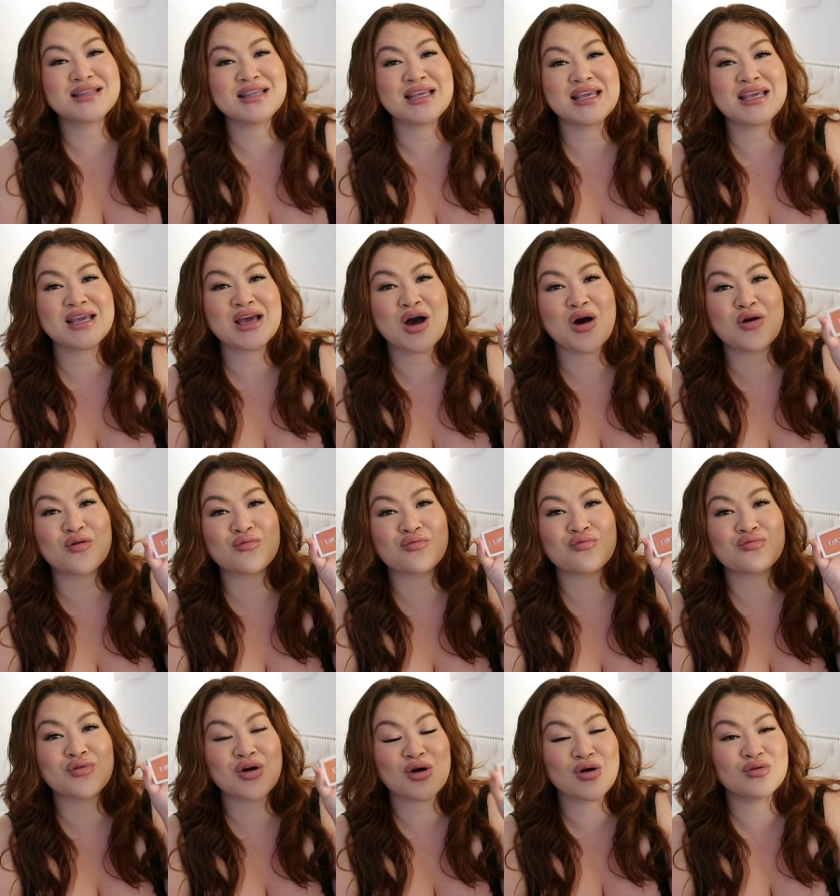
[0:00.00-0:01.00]
the
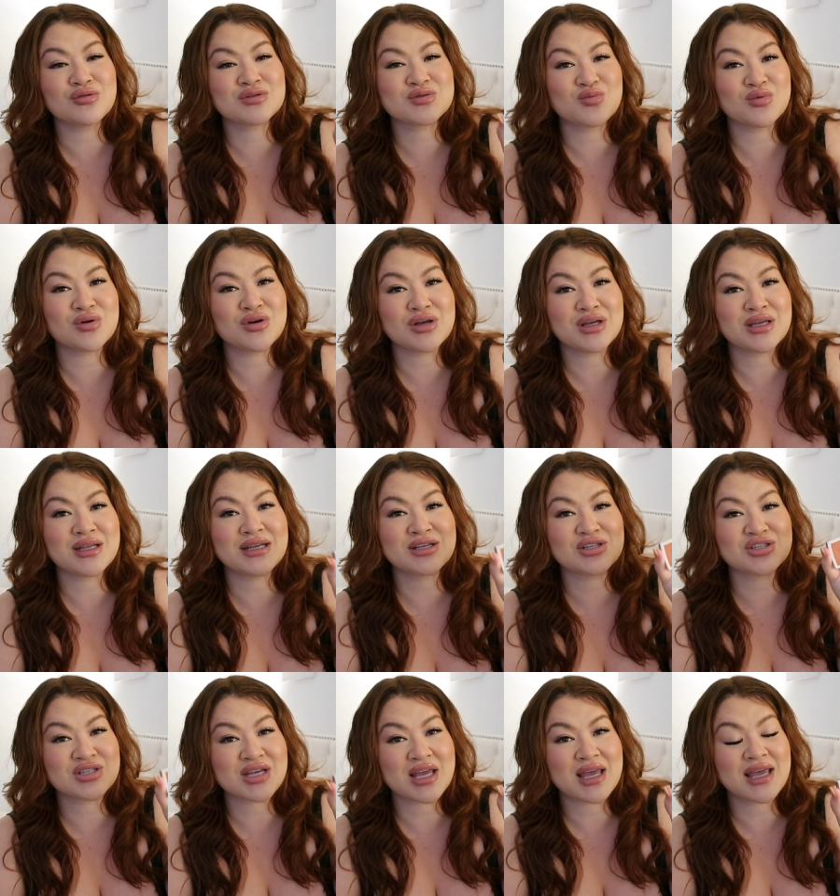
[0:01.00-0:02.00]
Rosewood
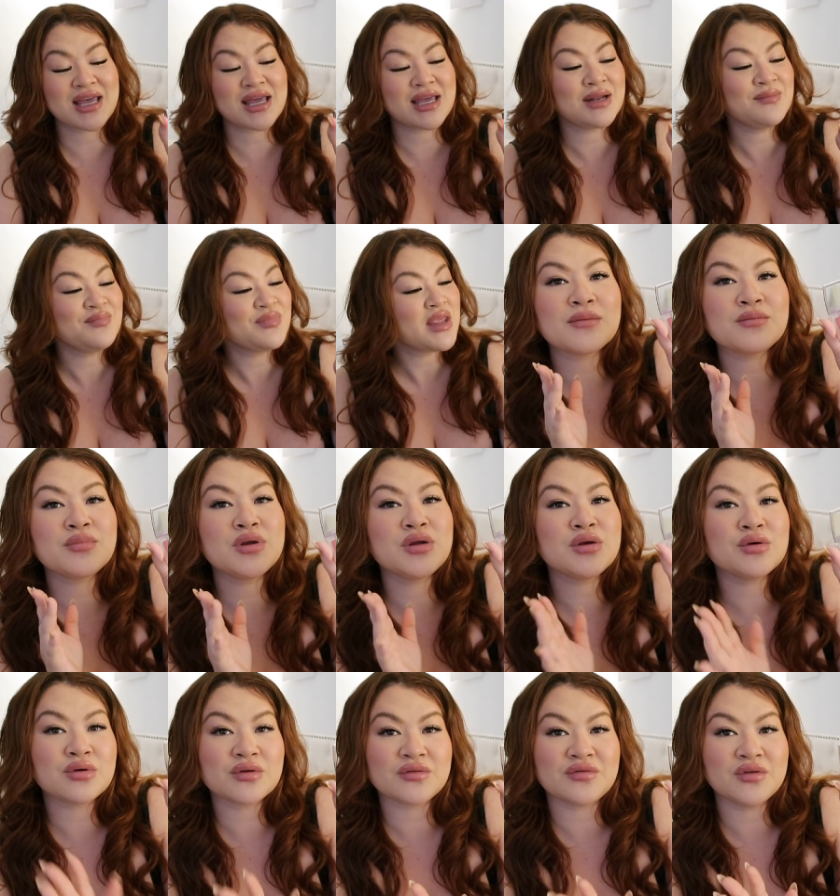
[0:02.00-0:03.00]
shade.
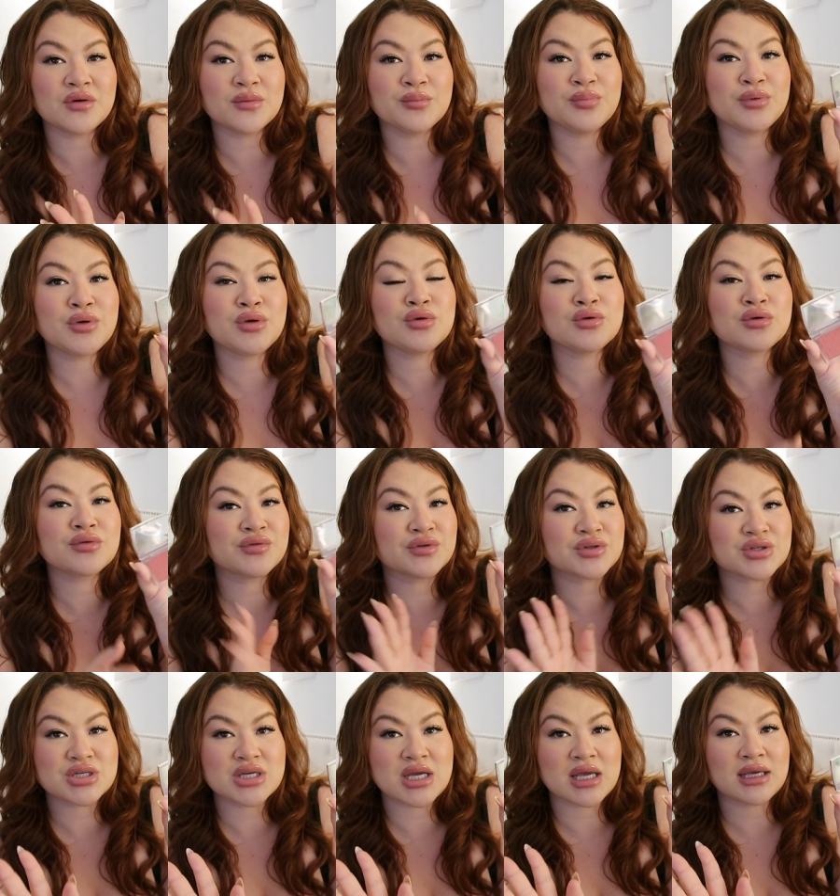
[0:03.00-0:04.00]
Beautiful, beautiful
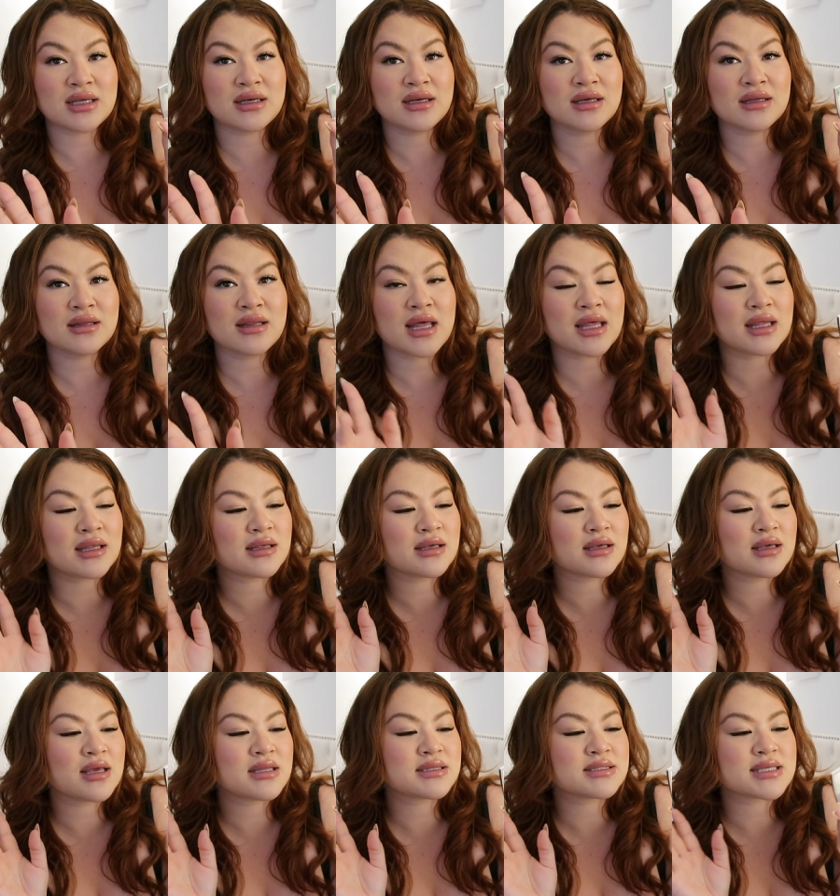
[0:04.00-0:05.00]
shade. Like,
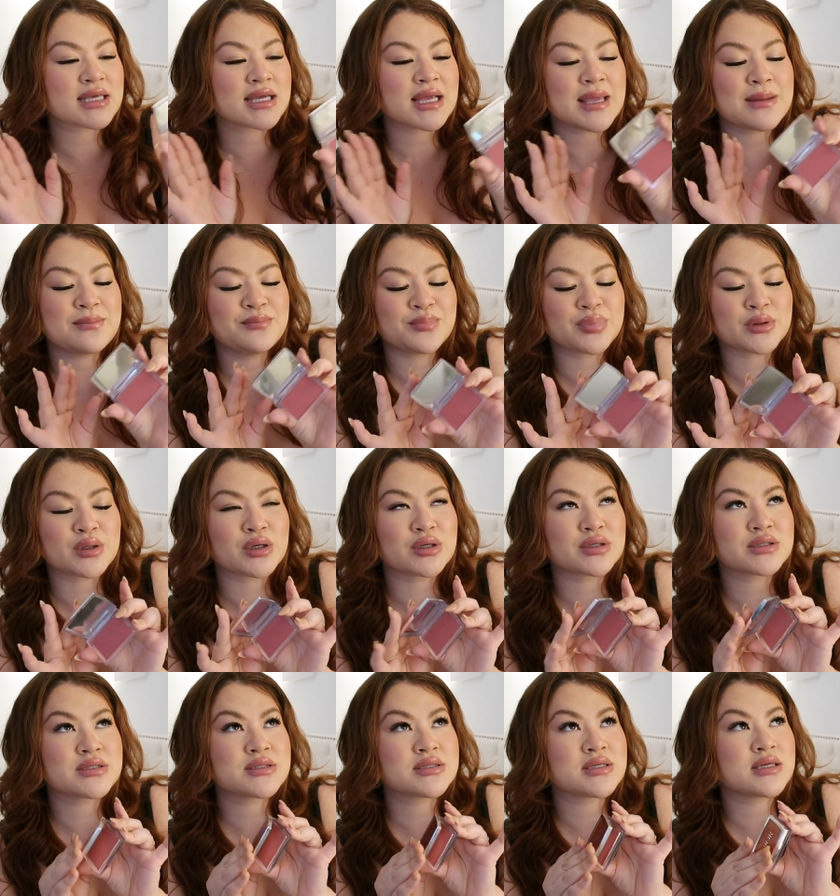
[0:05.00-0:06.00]
it's like a
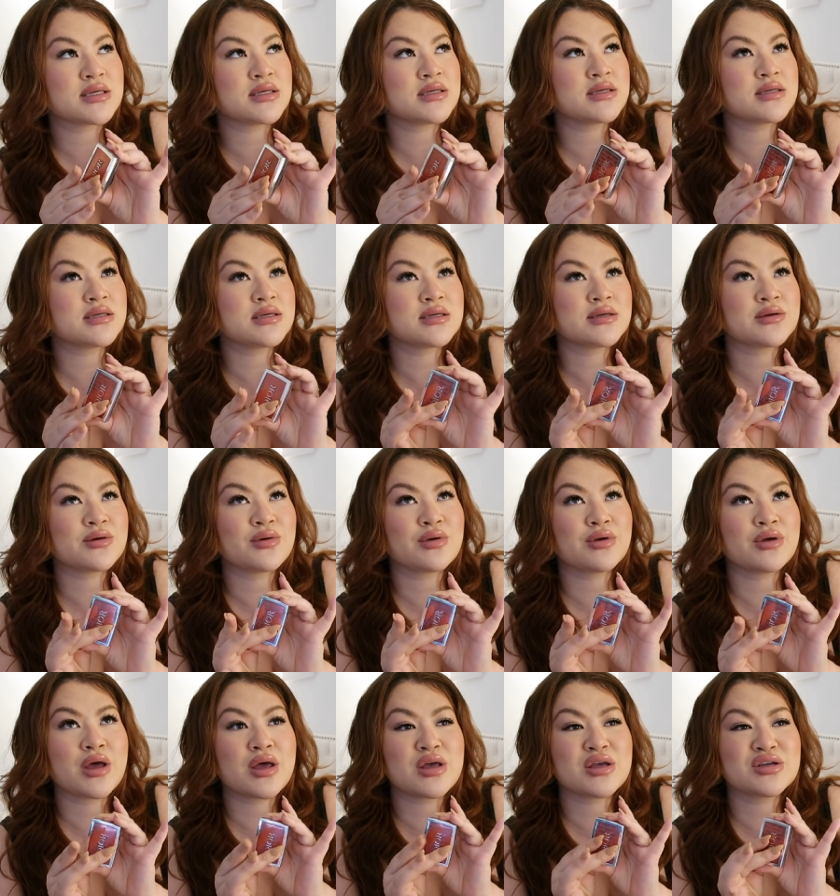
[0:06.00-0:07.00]
burnt
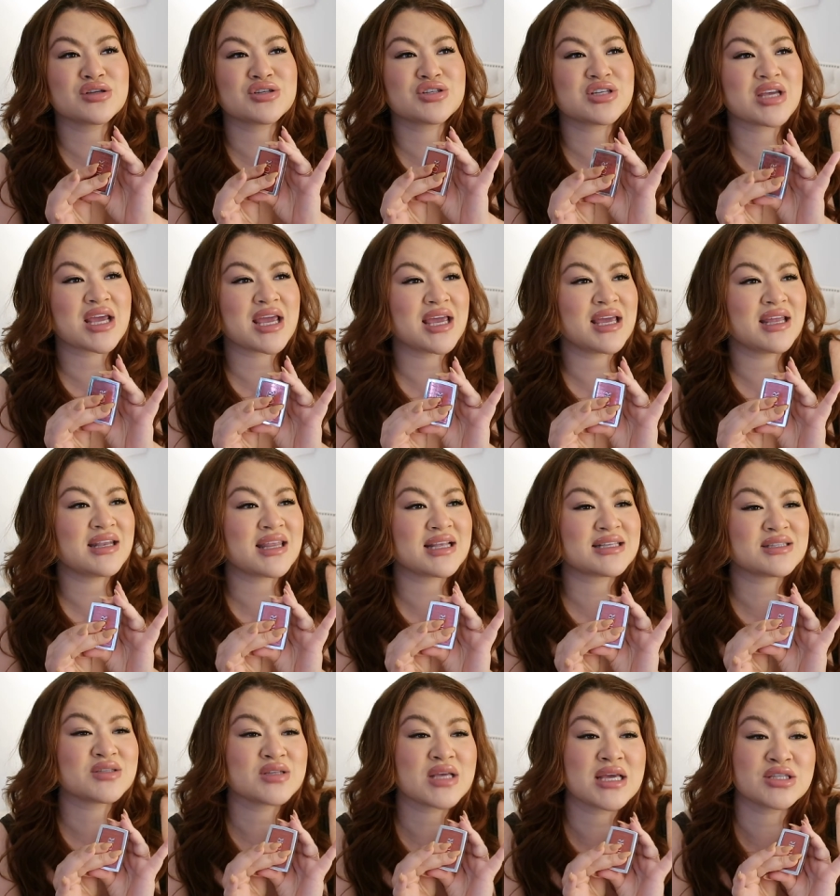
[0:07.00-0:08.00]
shade.
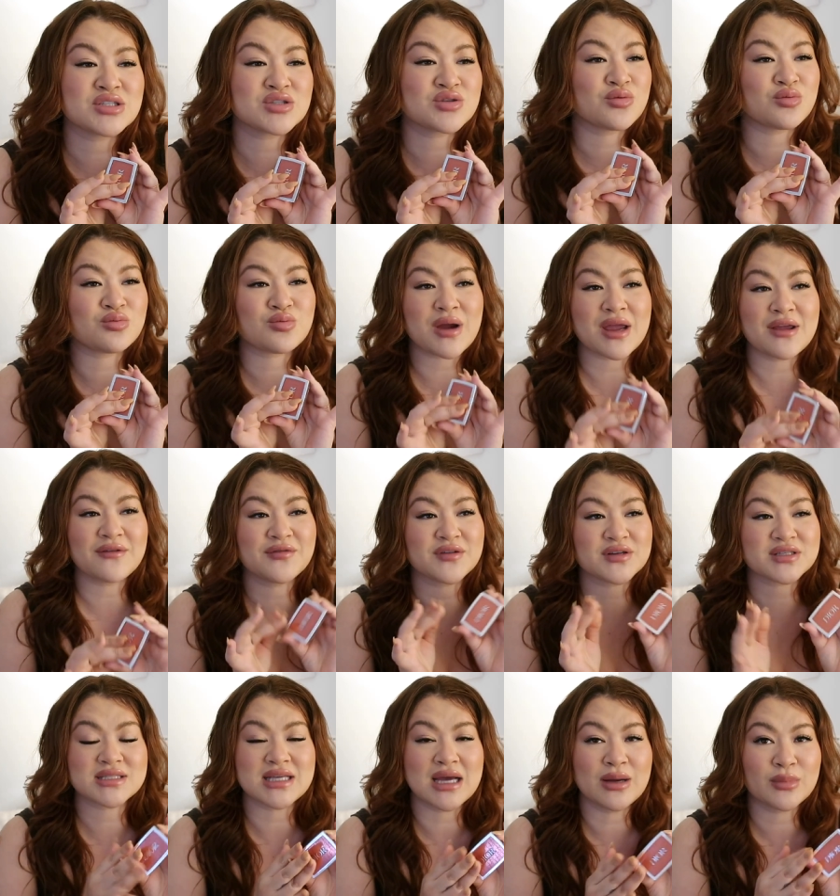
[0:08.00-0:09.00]
It's great for
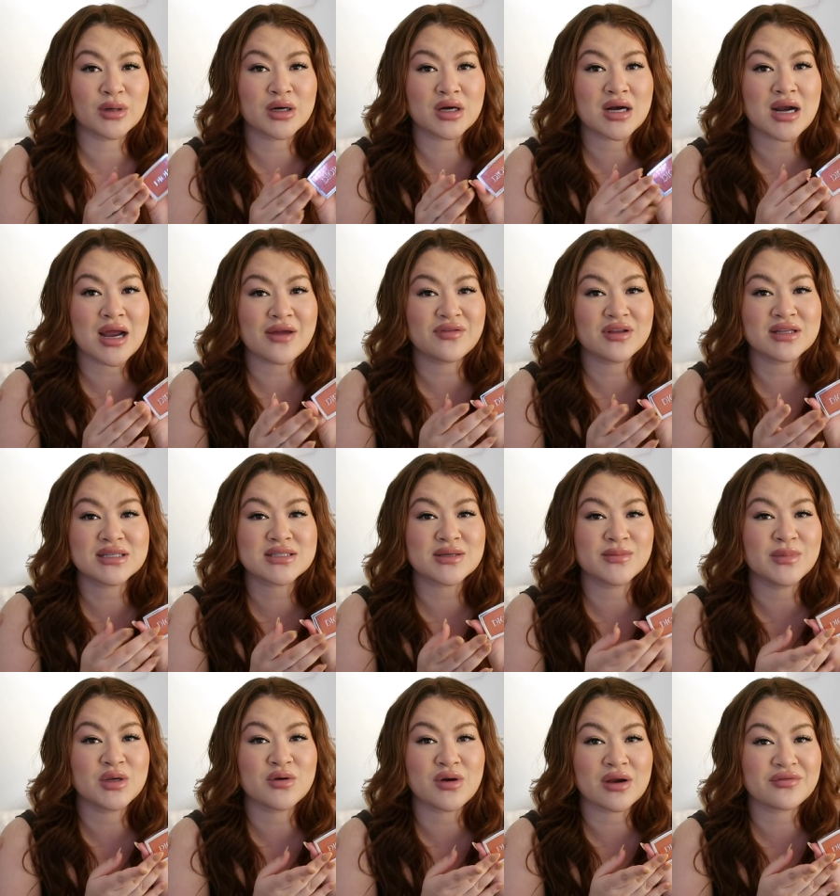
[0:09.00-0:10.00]
summer. I feel like it's
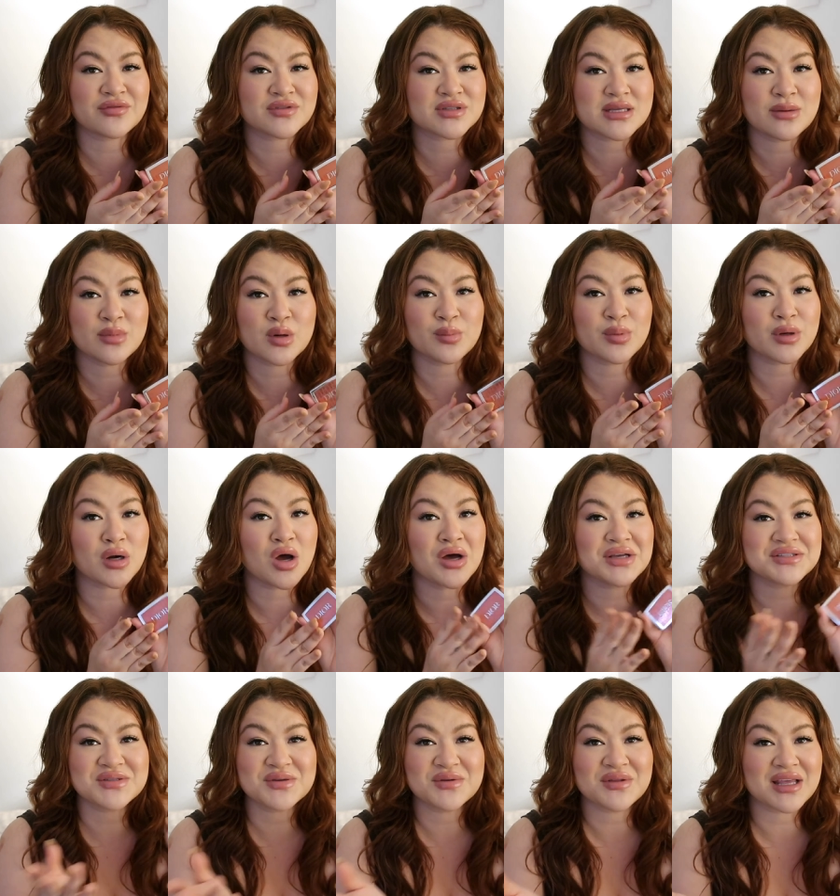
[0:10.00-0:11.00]
gonna be great for summer, but
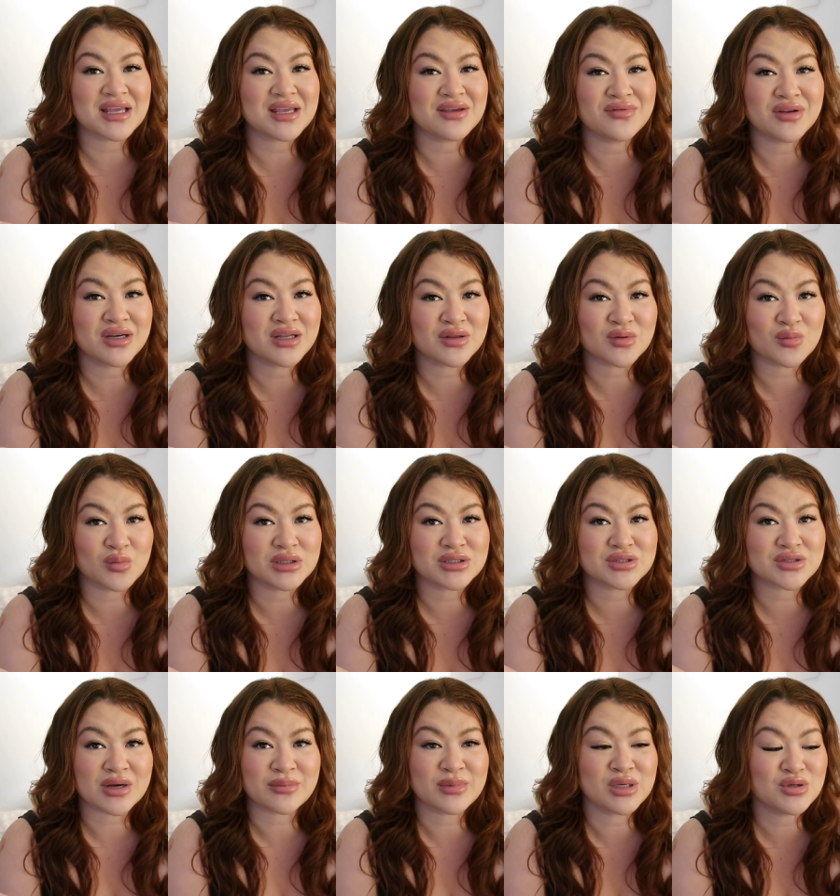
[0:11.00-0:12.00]
also like even in the
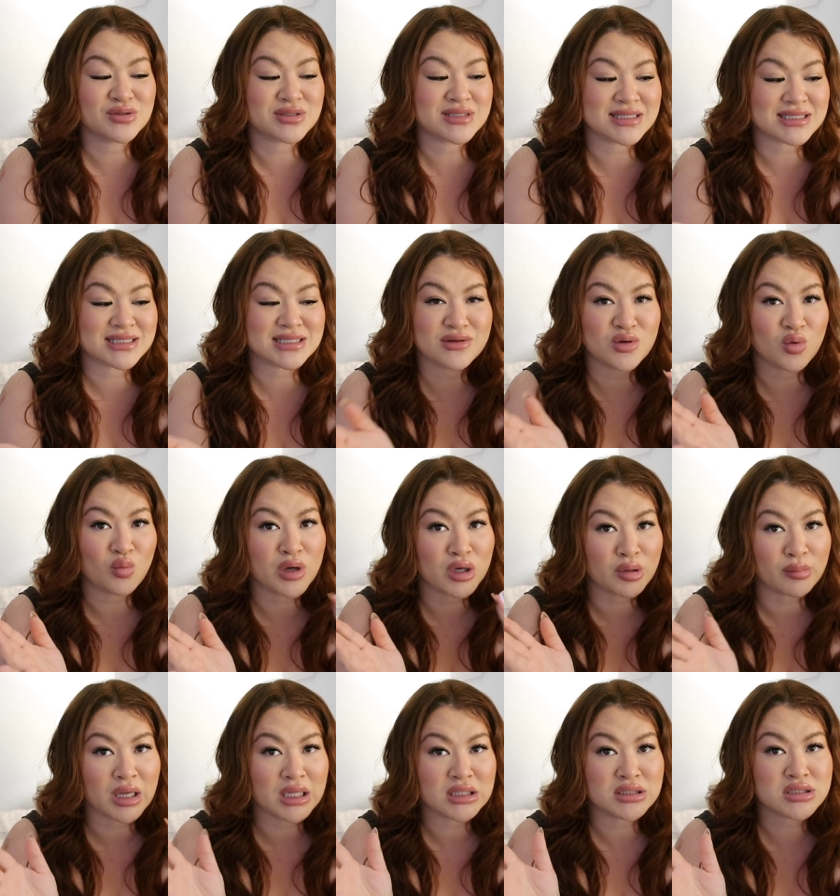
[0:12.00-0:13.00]
winter. I've been using this in the winter
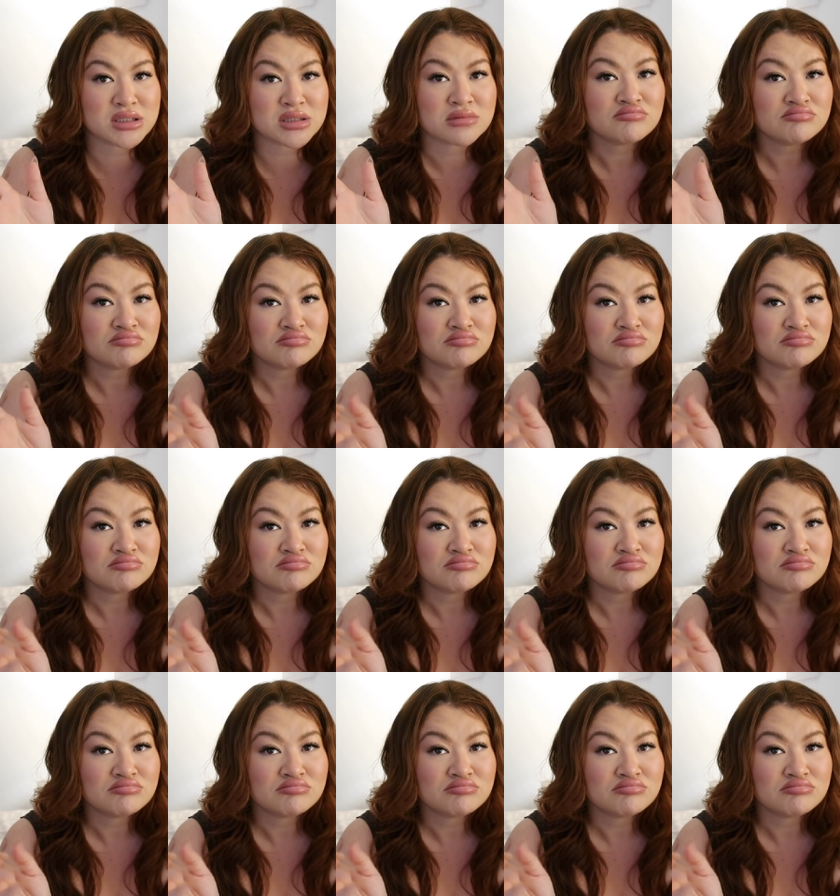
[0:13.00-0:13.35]
months.